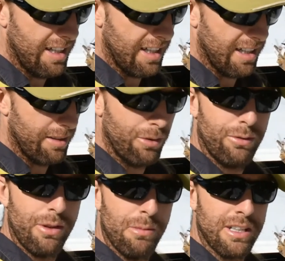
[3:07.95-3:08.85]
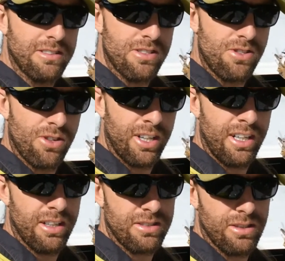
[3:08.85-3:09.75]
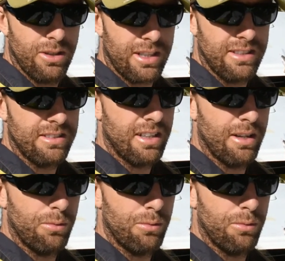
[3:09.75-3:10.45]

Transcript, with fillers: Uh, roof of the bus is dry now so I can start